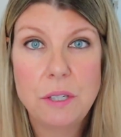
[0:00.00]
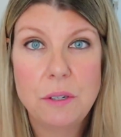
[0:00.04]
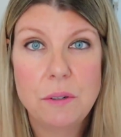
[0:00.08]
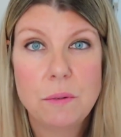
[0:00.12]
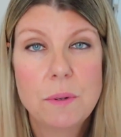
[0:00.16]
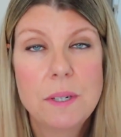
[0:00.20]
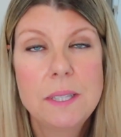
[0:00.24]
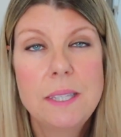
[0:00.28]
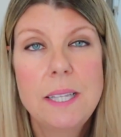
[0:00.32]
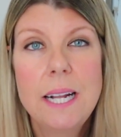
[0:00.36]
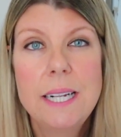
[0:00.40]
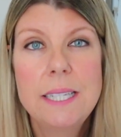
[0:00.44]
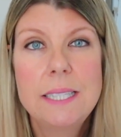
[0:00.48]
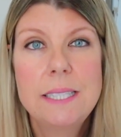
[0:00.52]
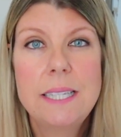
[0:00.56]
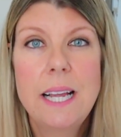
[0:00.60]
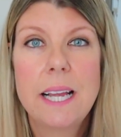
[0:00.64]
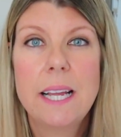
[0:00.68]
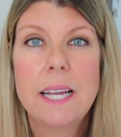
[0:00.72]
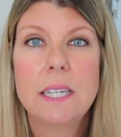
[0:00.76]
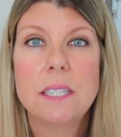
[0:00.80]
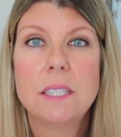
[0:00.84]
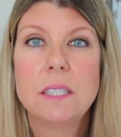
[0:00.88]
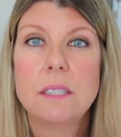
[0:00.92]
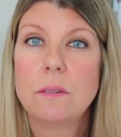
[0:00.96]
And what they
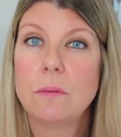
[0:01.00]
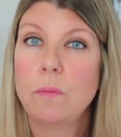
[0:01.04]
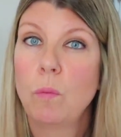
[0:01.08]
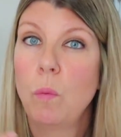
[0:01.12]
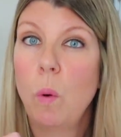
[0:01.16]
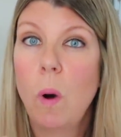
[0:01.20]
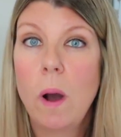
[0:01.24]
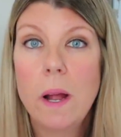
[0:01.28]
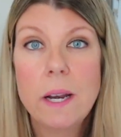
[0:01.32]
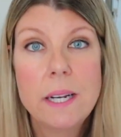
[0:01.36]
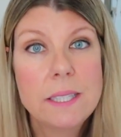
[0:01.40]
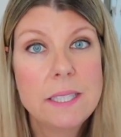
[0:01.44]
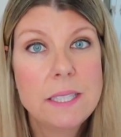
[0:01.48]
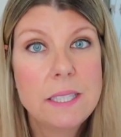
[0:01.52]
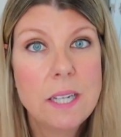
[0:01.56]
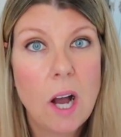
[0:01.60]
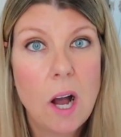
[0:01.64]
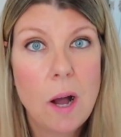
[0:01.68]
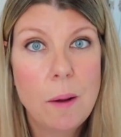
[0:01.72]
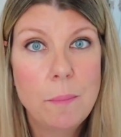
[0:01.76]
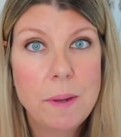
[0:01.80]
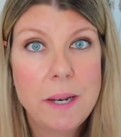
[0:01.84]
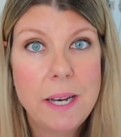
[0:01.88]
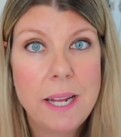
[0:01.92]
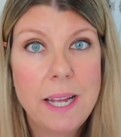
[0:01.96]
say is, one is
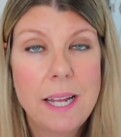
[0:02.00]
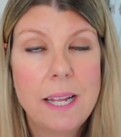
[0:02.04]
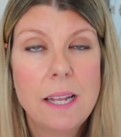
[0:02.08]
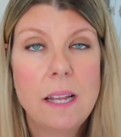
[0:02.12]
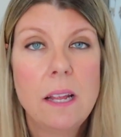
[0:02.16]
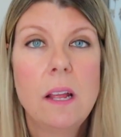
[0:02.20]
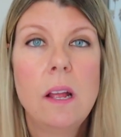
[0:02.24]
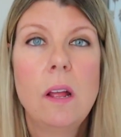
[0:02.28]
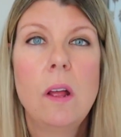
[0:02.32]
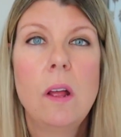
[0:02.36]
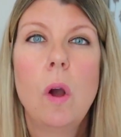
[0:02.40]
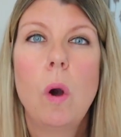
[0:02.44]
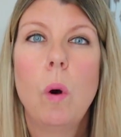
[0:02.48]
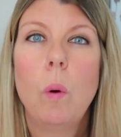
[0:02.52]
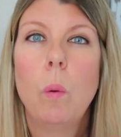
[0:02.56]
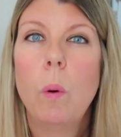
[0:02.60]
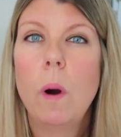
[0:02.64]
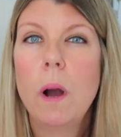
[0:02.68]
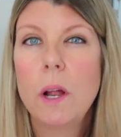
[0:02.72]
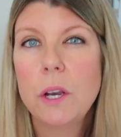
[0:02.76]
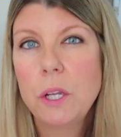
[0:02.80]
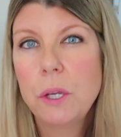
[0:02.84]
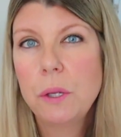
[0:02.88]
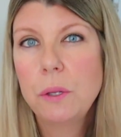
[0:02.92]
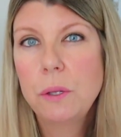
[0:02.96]
dominant,
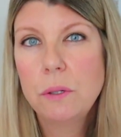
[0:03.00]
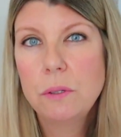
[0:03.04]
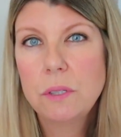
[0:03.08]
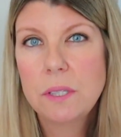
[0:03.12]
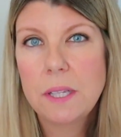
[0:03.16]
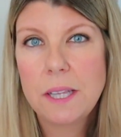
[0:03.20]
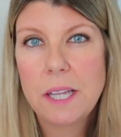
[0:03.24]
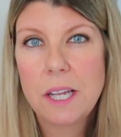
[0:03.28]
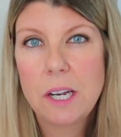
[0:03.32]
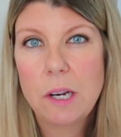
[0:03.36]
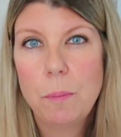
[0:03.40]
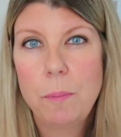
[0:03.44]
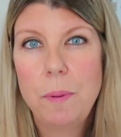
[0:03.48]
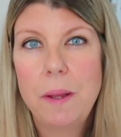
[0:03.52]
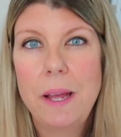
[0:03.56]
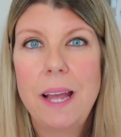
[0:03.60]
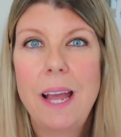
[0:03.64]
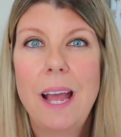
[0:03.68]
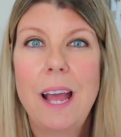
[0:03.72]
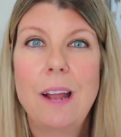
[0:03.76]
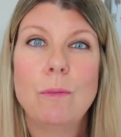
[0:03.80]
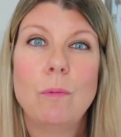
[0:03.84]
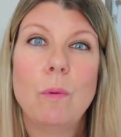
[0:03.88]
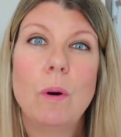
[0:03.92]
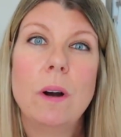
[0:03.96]
One you use a little bit,
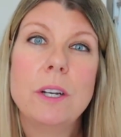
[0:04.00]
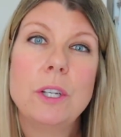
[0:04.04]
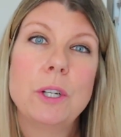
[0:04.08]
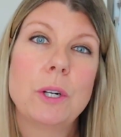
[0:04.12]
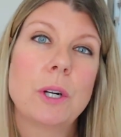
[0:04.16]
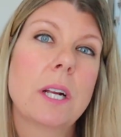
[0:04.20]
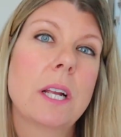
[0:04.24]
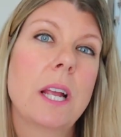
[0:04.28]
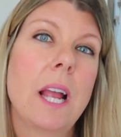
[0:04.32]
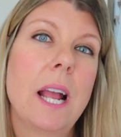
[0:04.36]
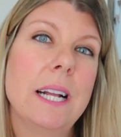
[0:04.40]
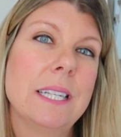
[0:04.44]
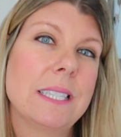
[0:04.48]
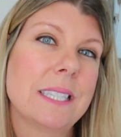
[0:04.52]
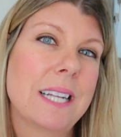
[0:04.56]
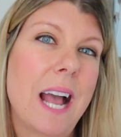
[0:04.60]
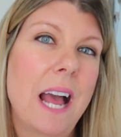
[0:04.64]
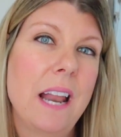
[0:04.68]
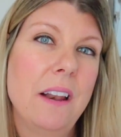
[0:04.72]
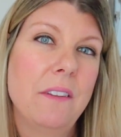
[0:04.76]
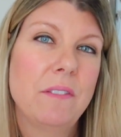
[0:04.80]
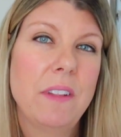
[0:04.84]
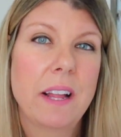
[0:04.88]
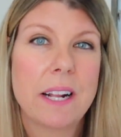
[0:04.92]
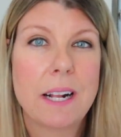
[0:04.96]
and one is
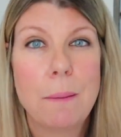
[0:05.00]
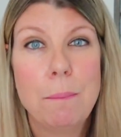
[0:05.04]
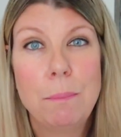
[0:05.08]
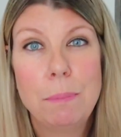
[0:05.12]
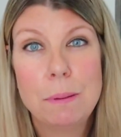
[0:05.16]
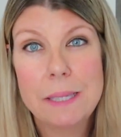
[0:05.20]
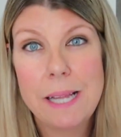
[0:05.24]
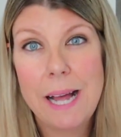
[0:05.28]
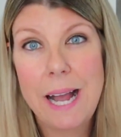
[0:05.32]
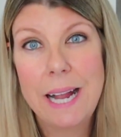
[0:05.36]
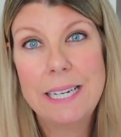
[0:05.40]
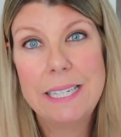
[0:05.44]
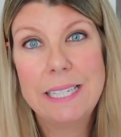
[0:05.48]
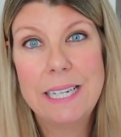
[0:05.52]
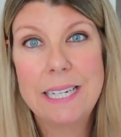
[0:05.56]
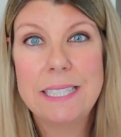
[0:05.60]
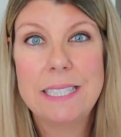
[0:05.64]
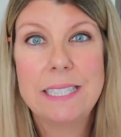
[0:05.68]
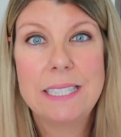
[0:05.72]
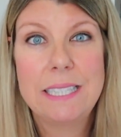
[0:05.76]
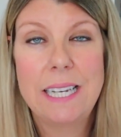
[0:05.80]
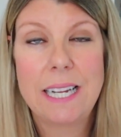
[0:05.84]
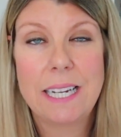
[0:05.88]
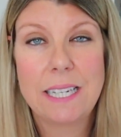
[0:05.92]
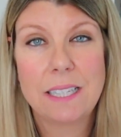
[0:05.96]
kind of like a blind
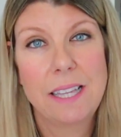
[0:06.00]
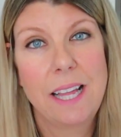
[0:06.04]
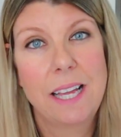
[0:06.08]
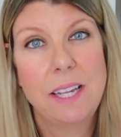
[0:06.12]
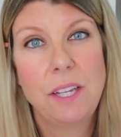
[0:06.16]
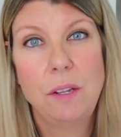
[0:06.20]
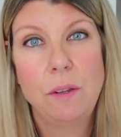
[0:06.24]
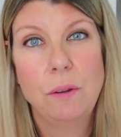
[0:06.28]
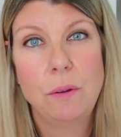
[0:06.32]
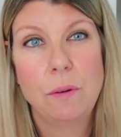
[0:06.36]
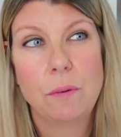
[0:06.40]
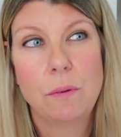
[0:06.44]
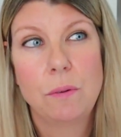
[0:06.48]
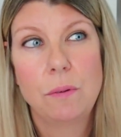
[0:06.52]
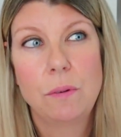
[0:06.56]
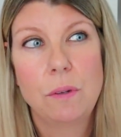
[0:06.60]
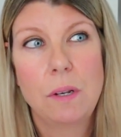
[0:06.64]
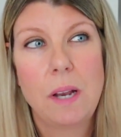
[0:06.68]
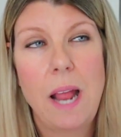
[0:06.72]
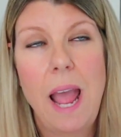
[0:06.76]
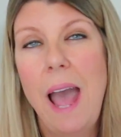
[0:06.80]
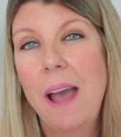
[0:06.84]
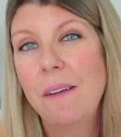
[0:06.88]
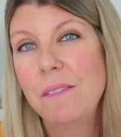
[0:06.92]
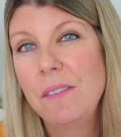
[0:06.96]
instinct that you
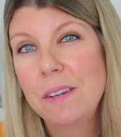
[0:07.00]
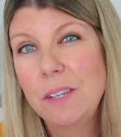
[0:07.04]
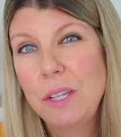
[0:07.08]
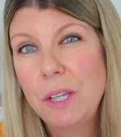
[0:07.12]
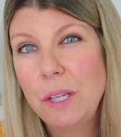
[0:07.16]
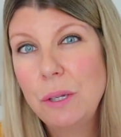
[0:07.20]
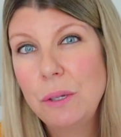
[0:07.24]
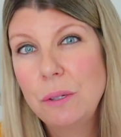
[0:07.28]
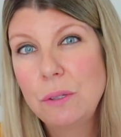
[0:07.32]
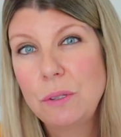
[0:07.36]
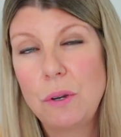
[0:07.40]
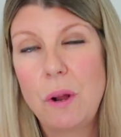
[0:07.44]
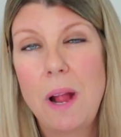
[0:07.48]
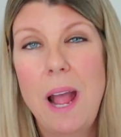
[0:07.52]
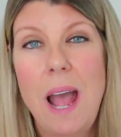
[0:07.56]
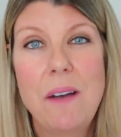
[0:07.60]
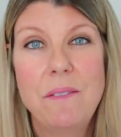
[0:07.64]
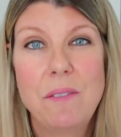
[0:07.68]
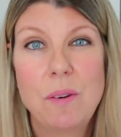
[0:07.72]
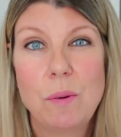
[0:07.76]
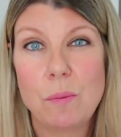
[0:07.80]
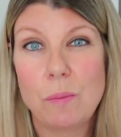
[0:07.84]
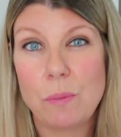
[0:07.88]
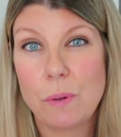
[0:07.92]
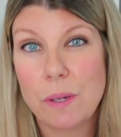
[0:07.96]
haven't used or
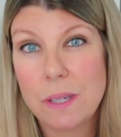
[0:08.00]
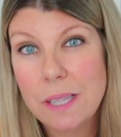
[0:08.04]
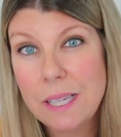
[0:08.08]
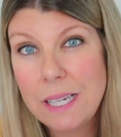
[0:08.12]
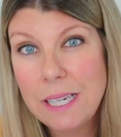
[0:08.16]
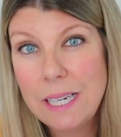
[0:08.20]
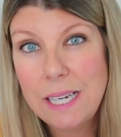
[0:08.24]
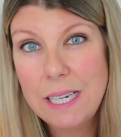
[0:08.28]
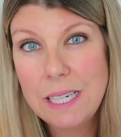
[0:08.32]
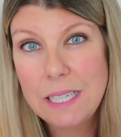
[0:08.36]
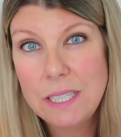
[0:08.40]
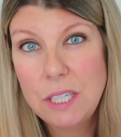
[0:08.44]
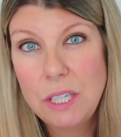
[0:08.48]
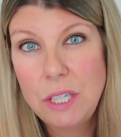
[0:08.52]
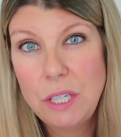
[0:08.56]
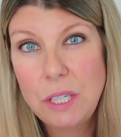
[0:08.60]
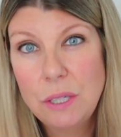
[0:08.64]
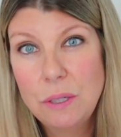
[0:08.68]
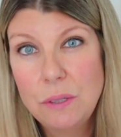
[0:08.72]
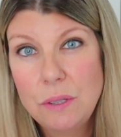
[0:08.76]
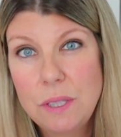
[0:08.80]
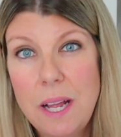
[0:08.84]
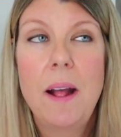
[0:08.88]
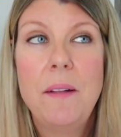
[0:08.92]
haven't really needed to use.